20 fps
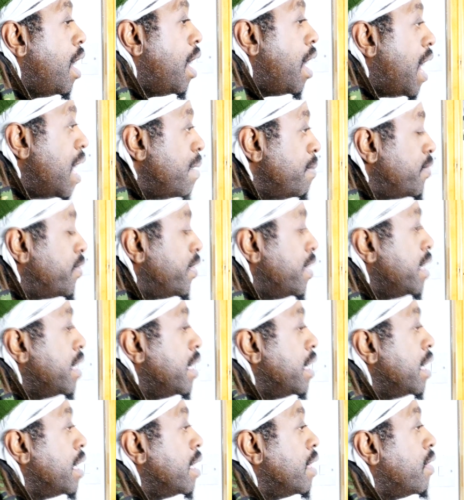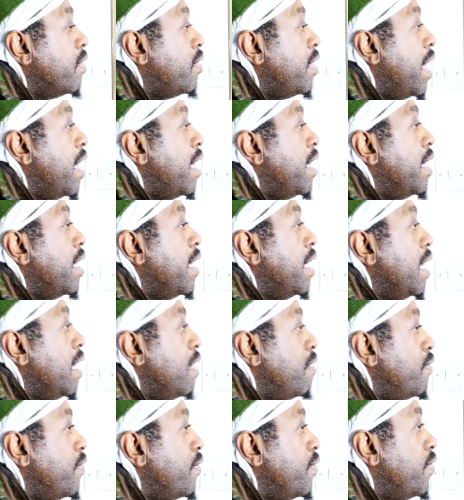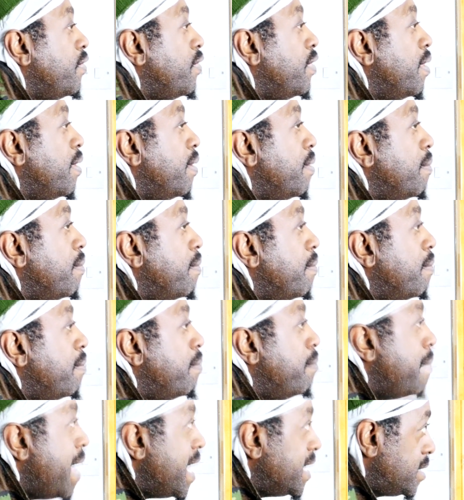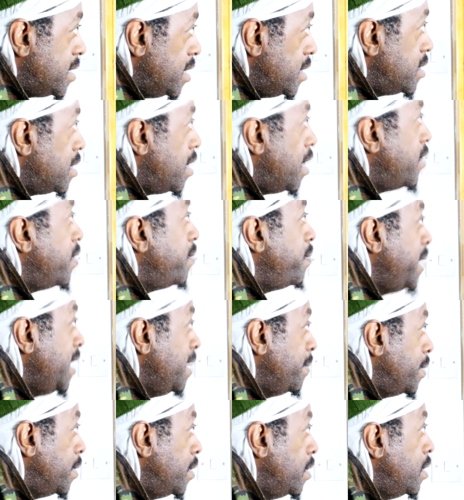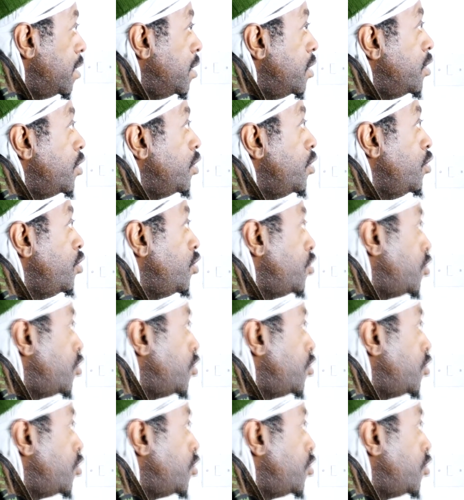I'm thinking that if the masses are the people who